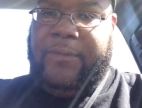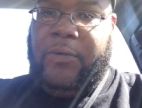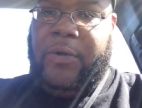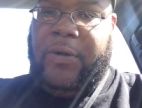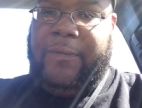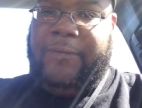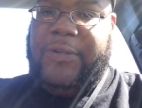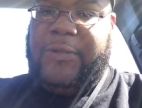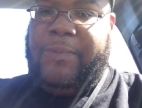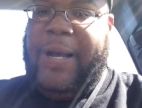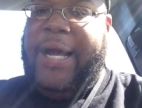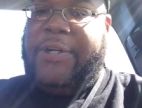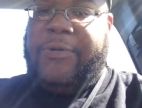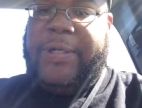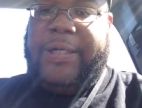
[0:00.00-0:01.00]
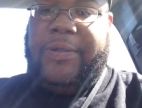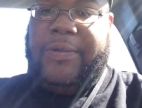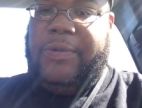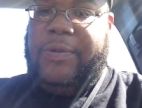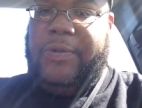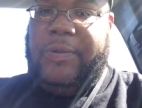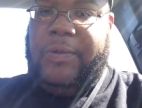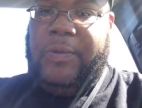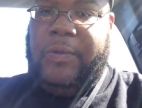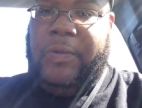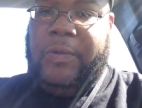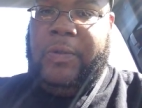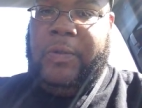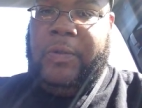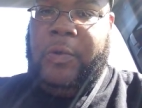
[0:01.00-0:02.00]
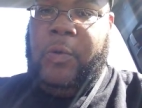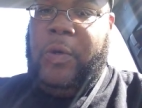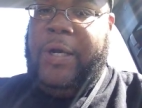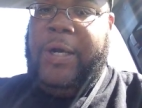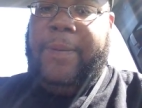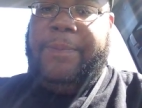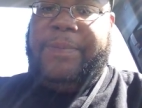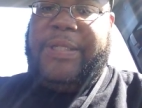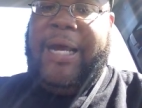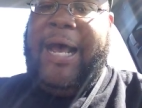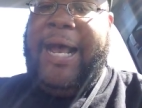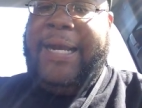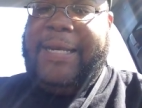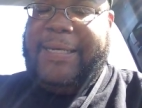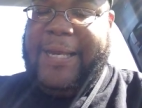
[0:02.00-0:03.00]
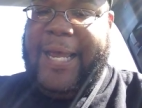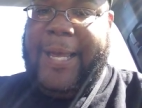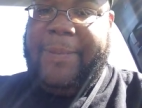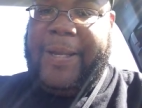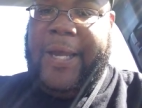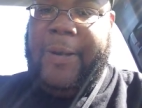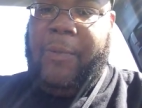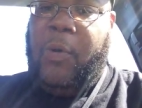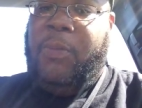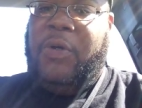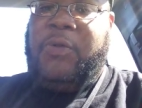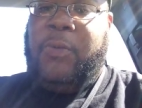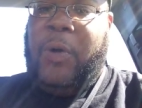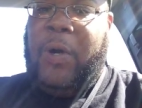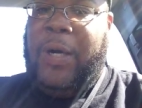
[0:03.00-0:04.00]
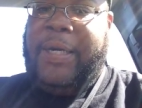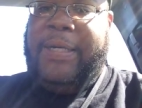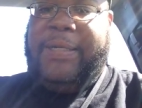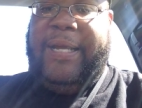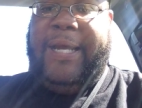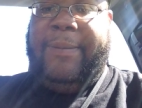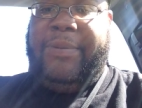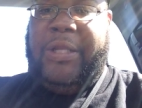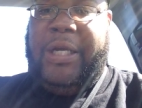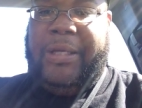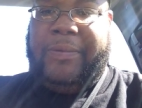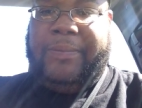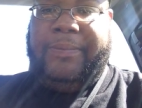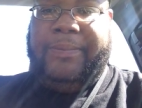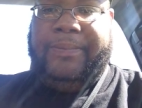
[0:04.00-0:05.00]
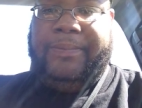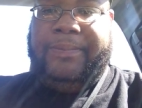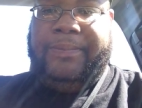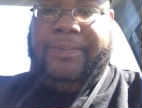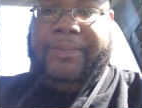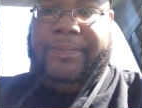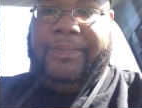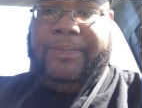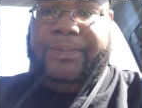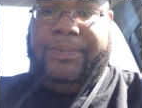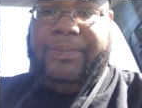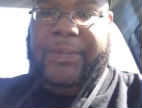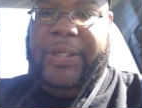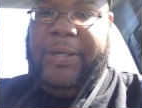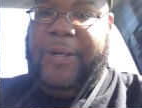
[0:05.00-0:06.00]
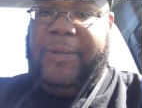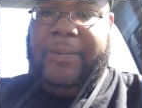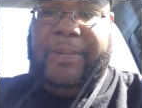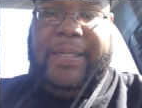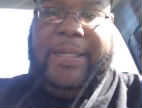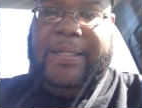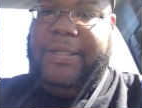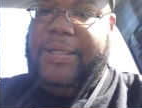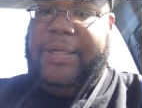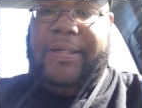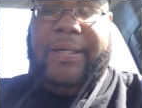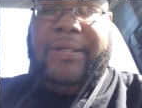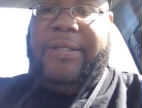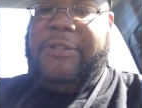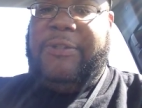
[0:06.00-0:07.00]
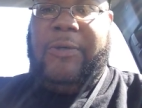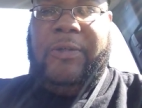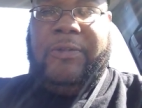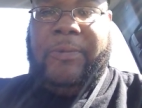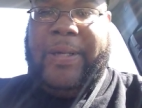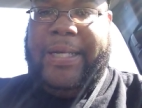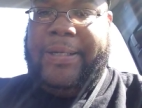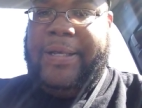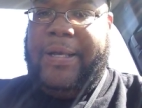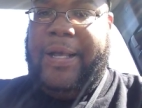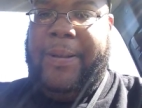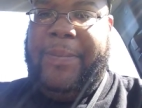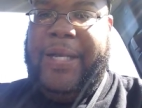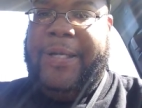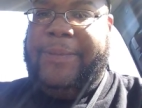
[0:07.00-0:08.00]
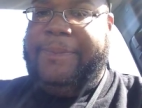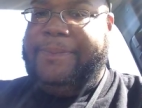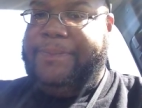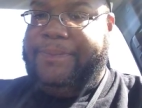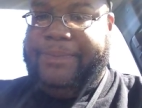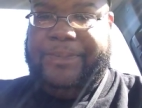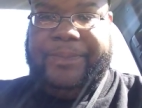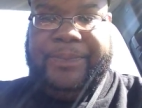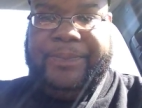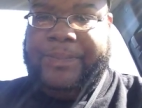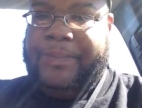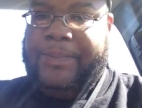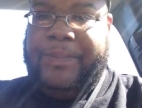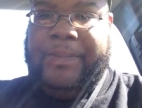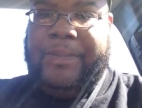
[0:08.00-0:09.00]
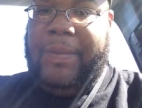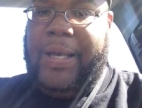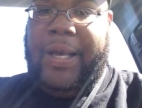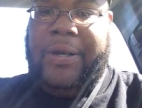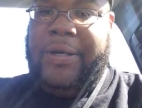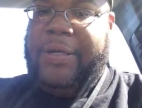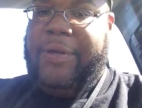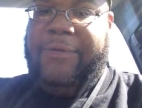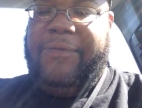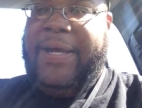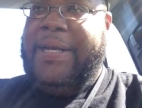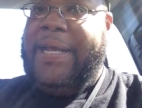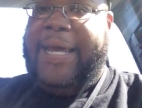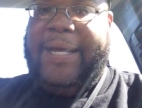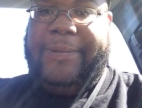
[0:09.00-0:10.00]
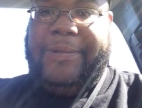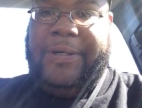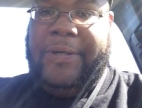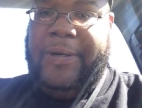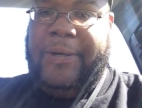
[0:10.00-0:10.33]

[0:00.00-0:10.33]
for Fitzpatrick, who ended up tying the damn game, almost won the damn thing. That just shows you right there. I mean, I couldn't defend that.